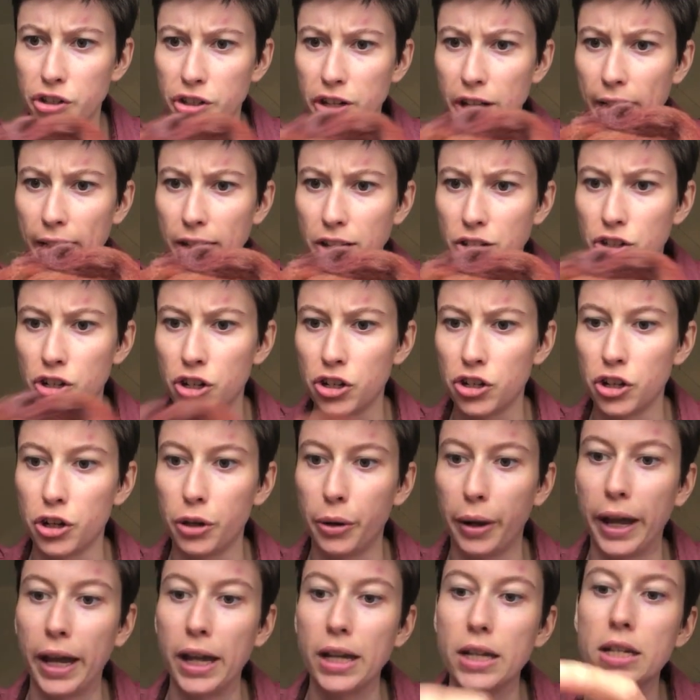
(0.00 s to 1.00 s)
texture
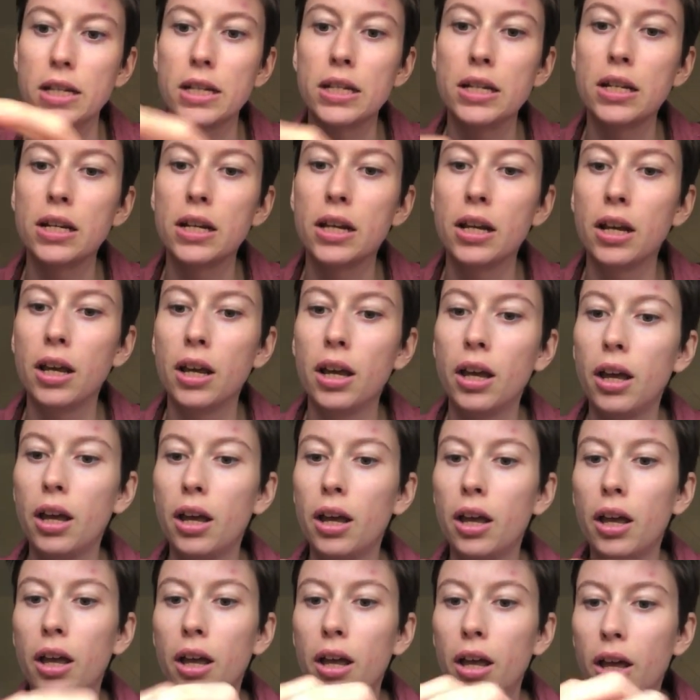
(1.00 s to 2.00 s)
to it,
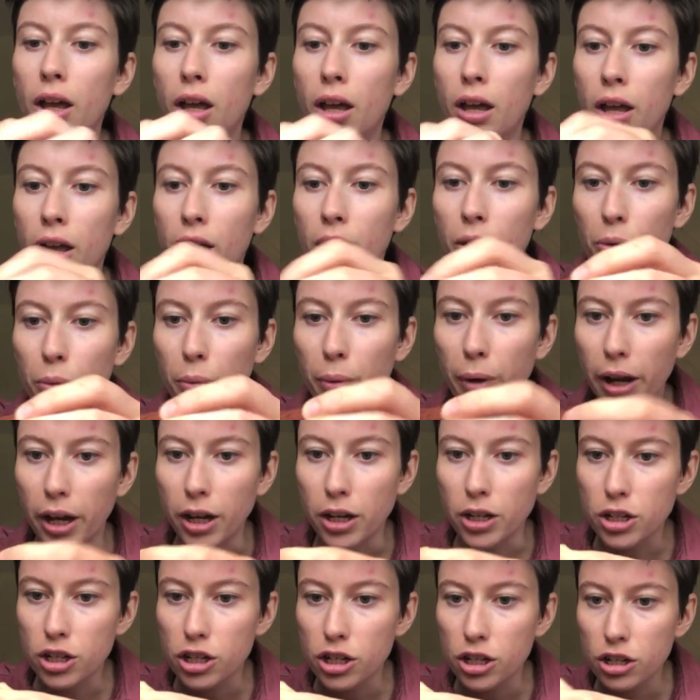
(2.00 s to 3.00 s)

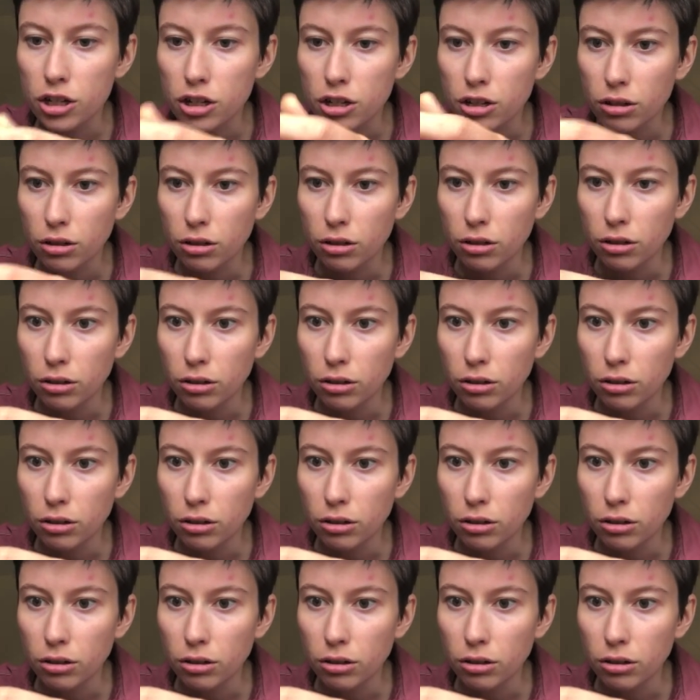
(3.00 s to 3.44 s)
which